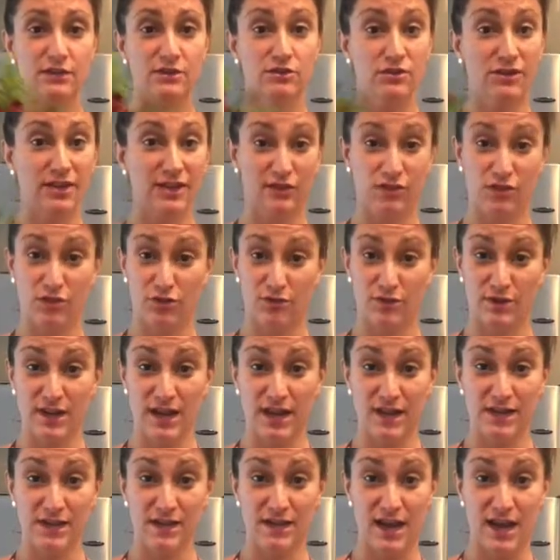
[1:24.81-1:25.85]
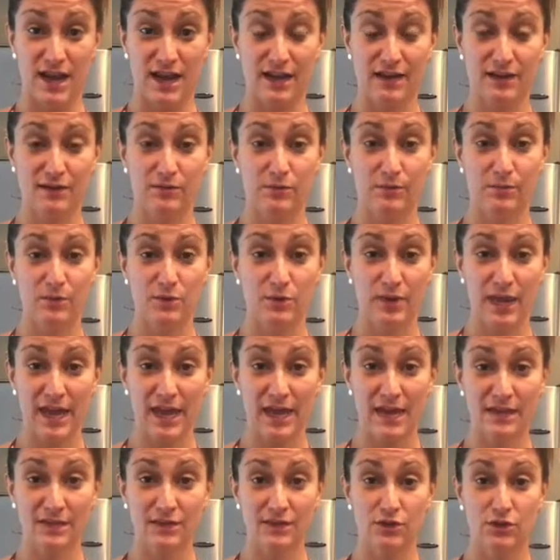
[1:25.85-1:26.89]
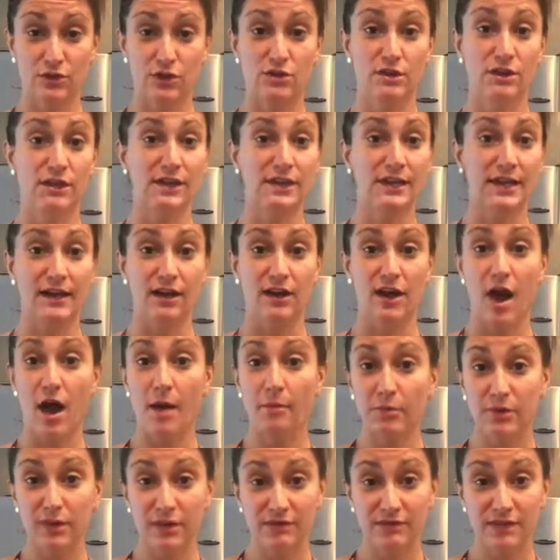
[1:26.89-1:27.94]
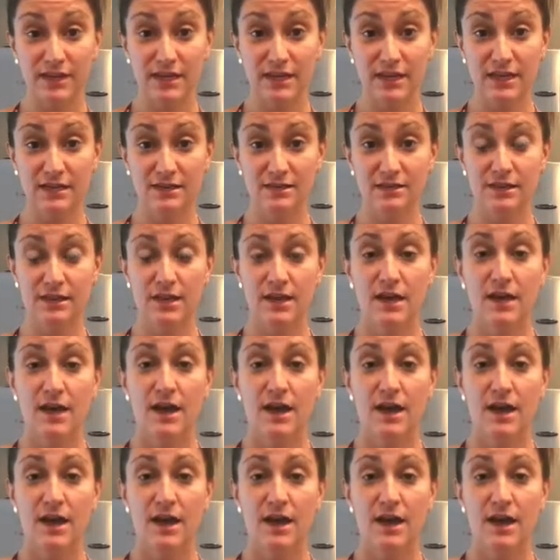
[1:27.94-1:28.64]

These are like the $3.99 bouquets, so you can get a couple of these.